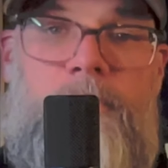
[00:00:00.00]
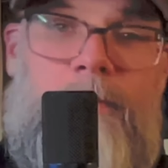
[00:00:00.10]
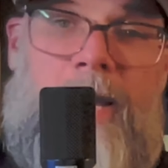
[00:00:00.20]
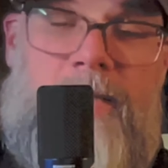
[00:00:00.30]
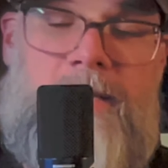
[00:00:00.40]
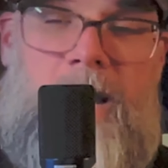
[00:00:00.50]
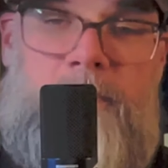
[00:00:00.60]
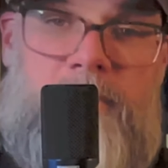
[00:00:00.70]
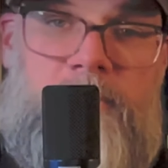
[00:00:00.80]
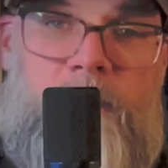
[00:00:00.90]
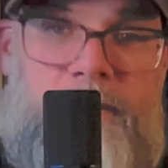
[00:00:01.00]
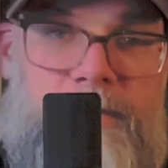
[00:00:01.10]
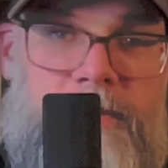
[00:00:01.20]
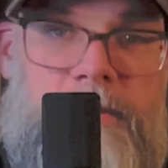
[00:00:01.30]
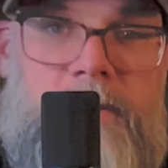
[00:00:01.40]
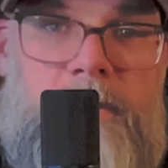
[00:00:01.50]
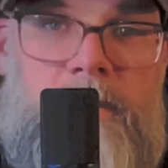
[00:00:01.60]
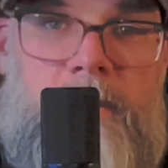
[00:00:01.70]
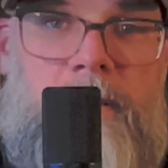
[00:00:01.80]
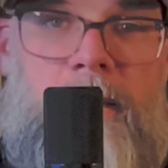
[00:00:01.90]
main types of switches
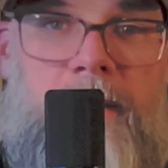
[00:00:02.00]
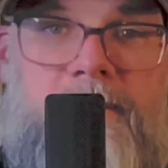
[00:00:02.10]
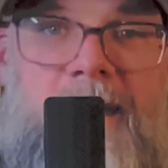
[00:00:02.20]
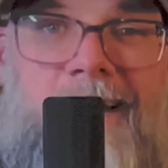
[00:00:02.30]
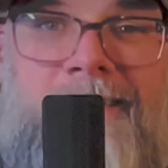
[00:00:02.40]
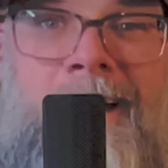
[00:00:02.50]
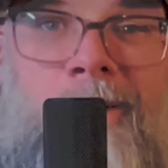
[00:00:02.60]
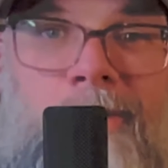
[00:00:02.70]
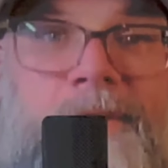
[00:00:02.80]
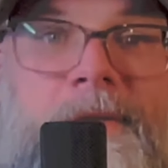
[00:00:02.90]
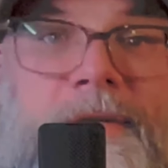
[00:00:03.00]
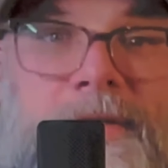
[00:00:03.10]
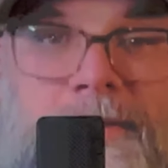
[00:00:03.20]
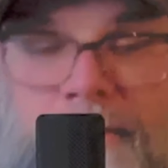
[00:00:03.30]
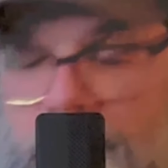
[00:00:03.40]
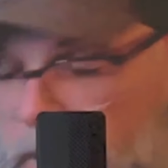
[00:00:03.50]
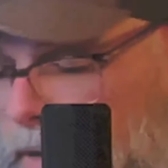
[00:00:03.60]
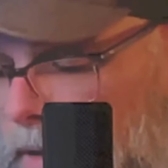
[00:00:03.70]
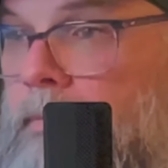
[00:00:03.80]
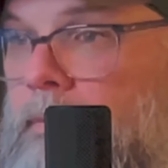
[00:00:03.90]
tactile and linear.
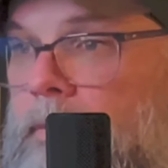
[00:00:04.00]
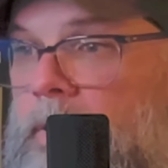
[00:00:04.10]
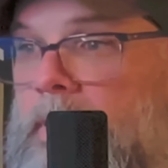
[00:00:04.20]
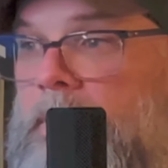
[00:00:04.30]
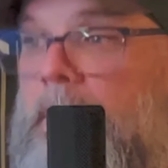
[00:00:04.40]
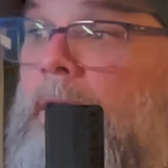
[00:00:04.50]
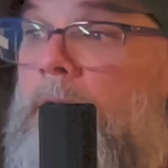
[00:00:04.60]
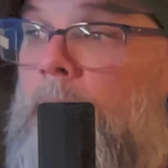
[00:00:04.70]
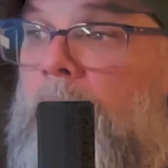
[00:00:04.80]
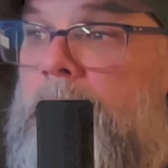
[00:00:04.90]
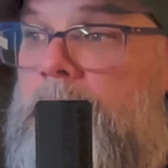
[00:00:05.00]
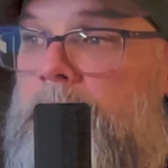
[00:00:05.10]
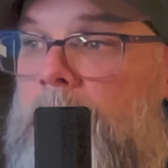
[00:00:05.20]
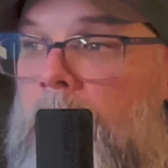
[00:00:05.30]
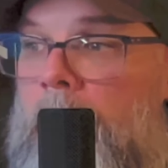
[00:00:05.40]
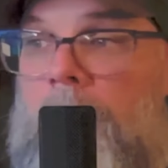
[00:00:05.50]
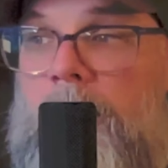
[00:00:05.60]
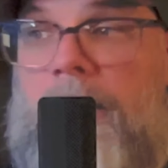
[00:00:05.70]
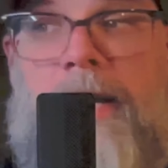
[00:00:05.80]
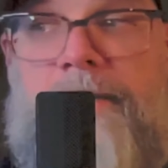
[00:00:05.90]
These yellow ones
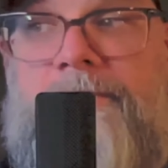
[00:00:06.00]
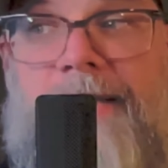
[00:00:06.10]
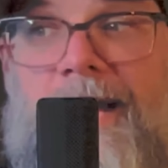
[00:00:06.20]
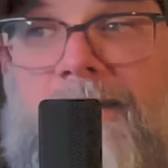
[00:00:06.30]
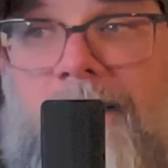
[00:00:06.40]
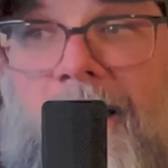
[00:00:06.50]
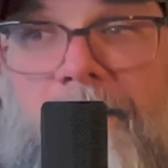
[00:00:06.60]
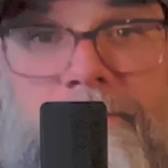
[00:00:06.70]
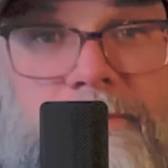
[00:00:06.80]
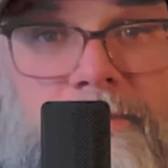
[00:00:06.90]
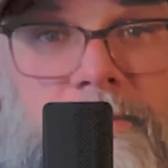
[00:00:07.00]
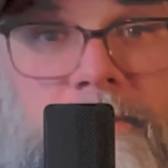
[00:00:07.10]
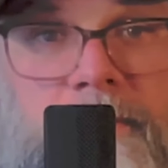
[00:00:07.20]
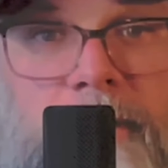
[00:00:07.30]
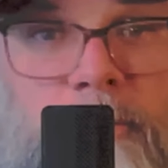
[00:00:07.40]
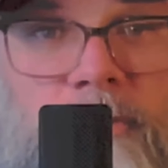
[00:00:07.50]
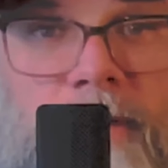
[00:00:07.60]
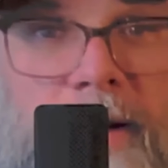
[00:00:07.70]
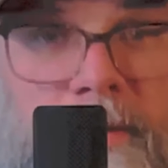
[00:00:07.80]
are kind of tactile, and they provide a